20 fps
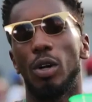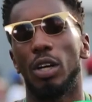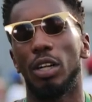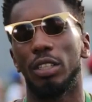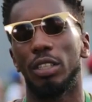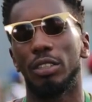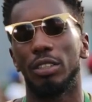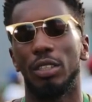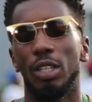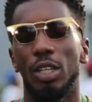
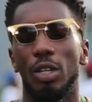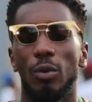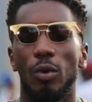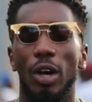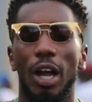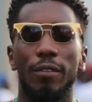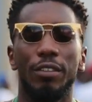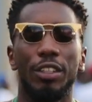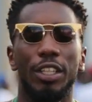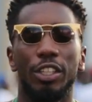world. We're
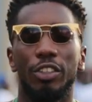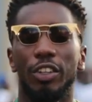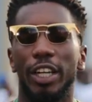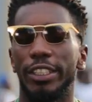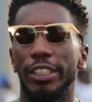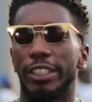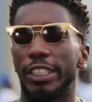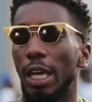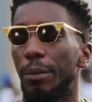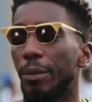having a great
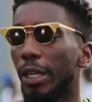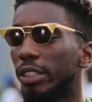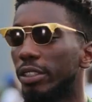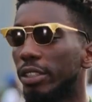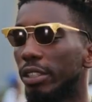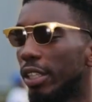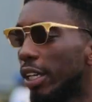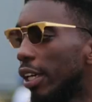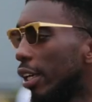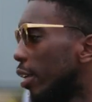time here
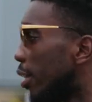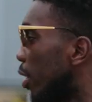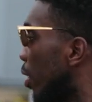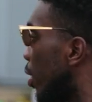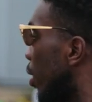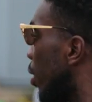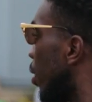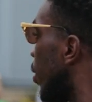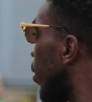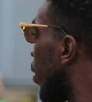today.
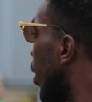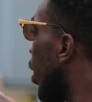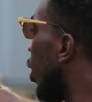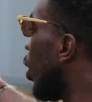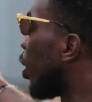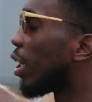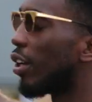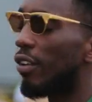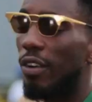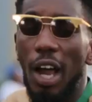You can
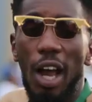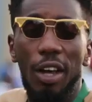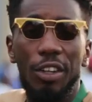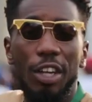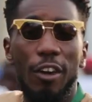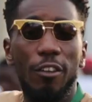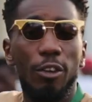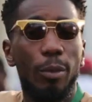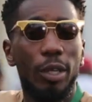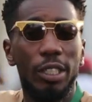look around,
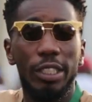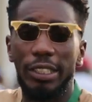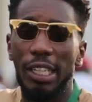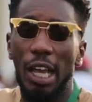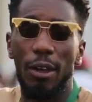everybody's